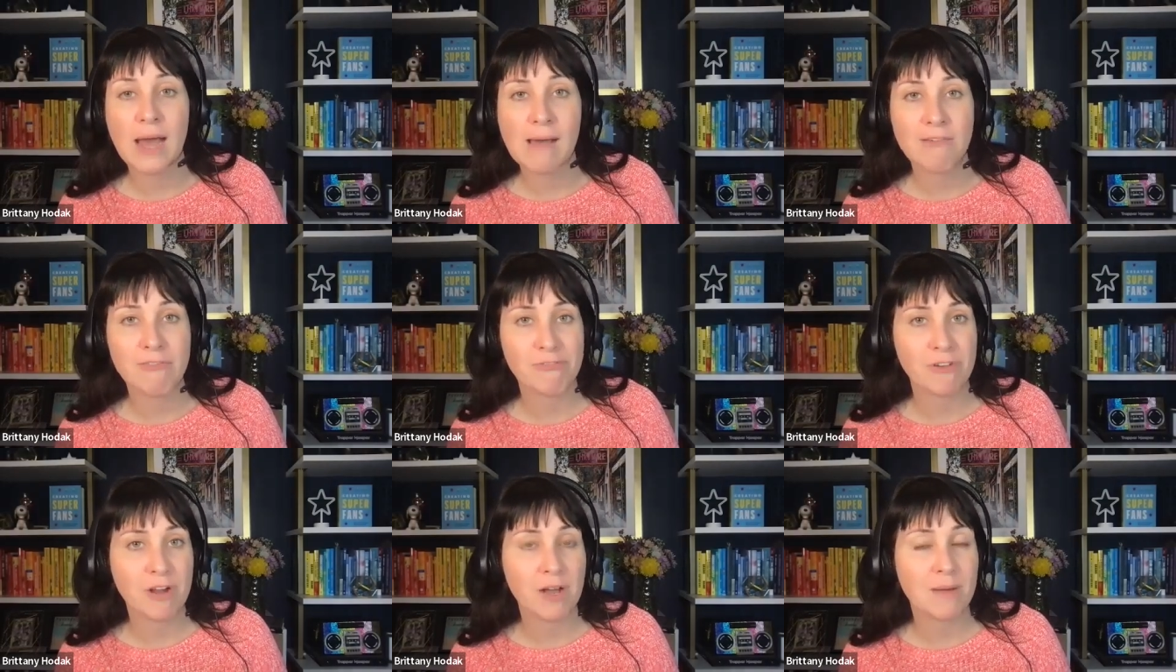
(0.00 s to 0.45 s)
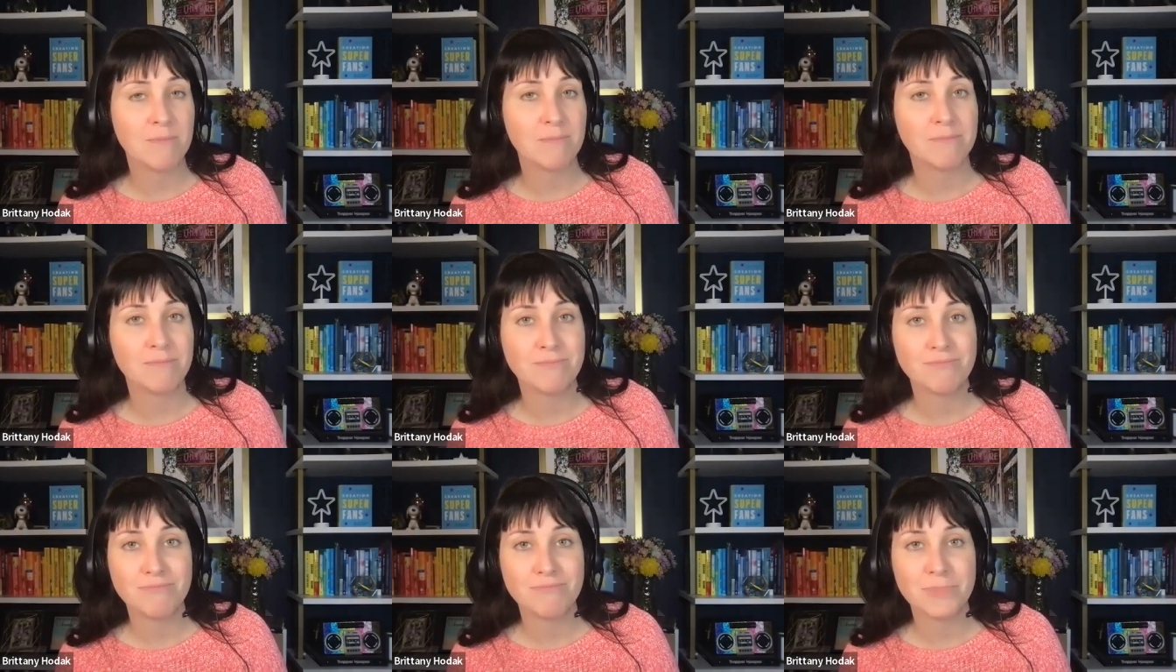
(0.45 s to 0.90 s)

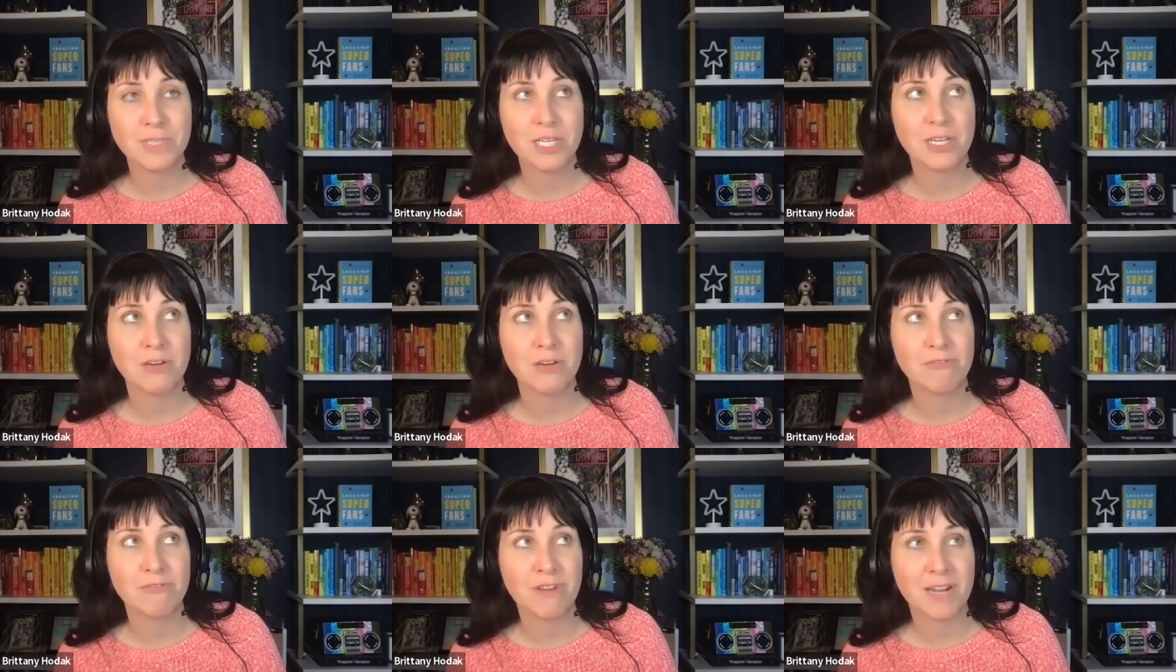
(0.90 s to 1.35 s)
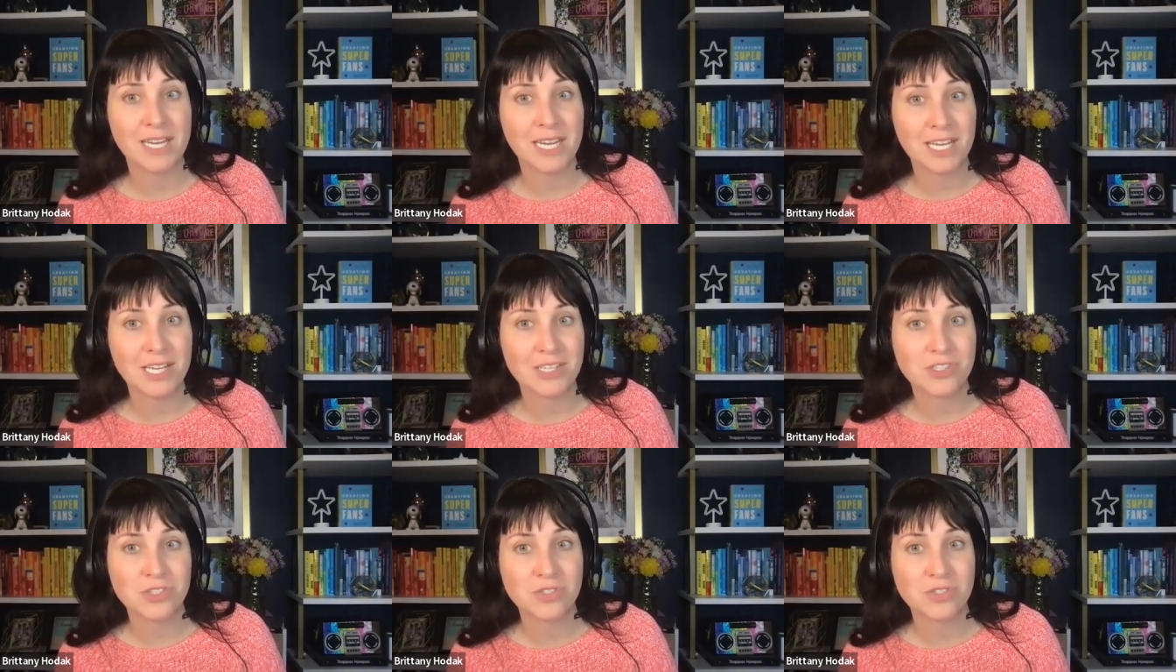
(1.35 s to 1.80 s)
from
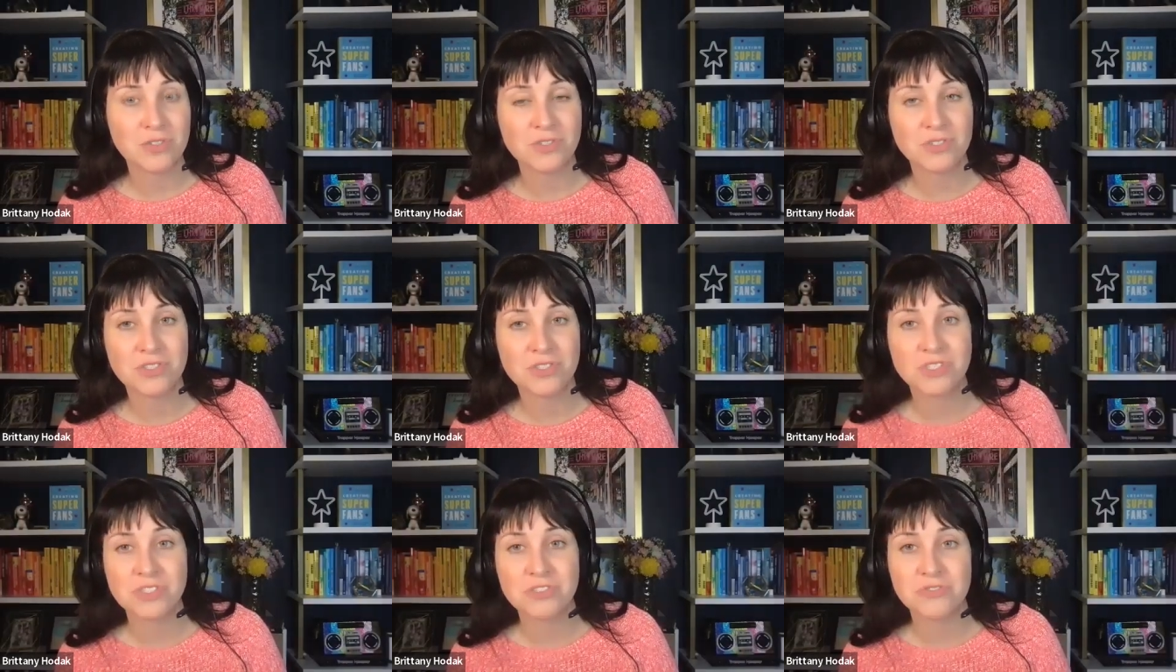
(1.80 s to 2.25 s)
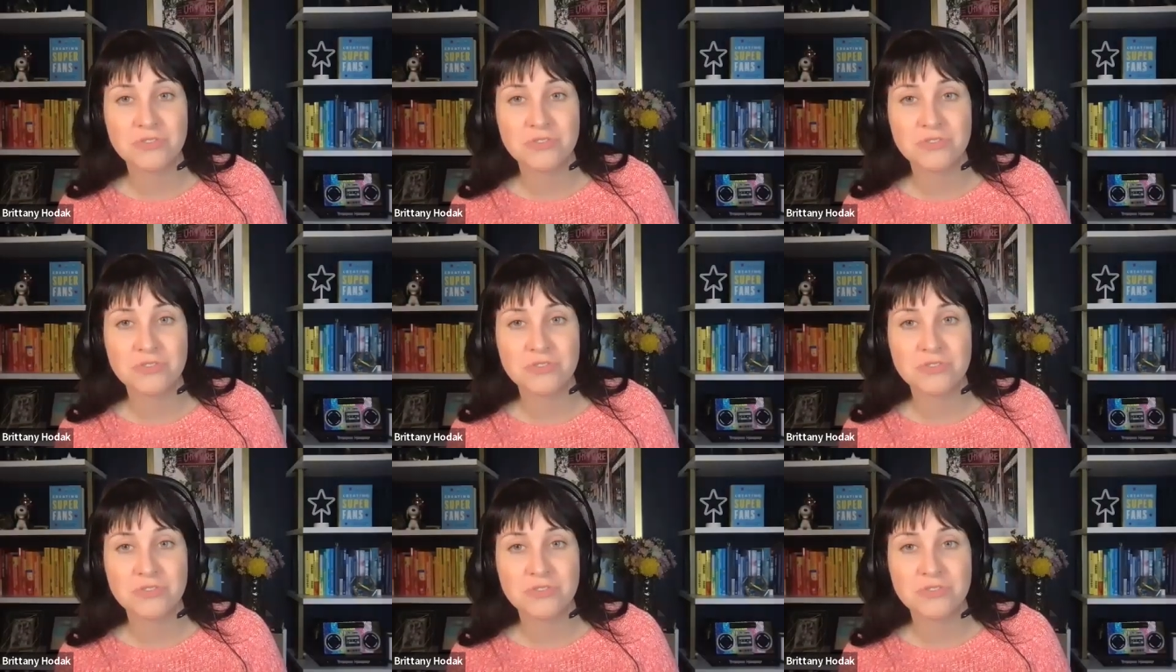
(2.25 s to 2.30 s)
financials